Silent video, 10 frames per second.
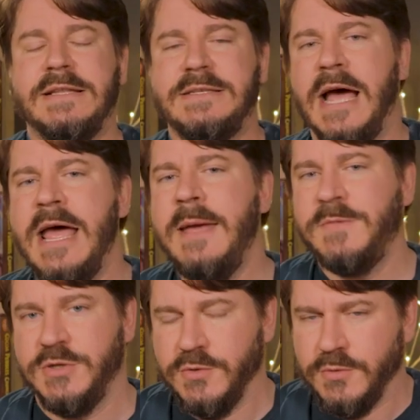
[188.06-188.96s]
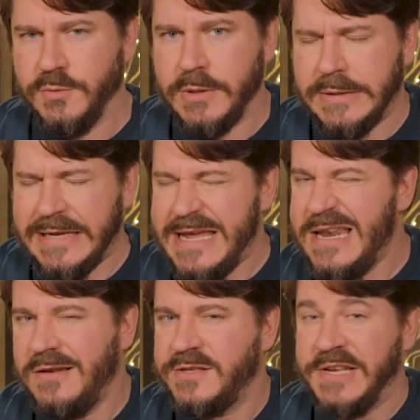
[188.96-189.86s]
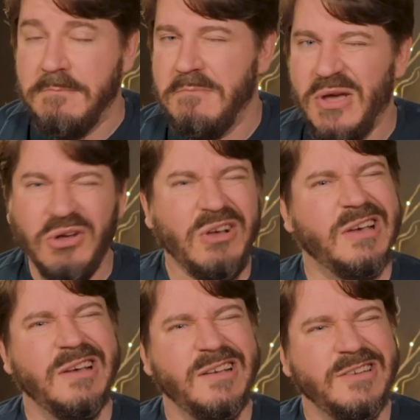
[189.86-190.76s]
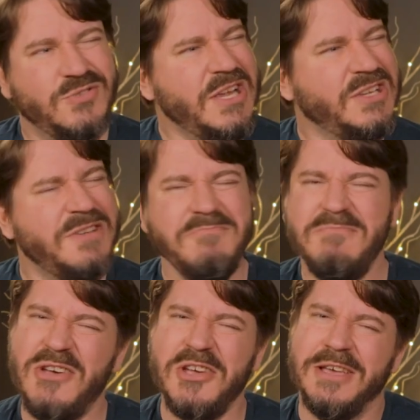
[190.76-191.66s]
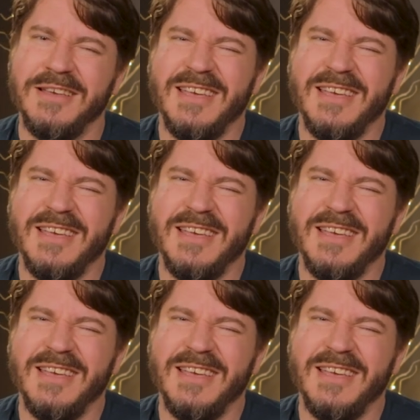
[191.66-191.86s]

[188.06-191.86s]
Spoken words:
it's time to eat some milk, drink some milk.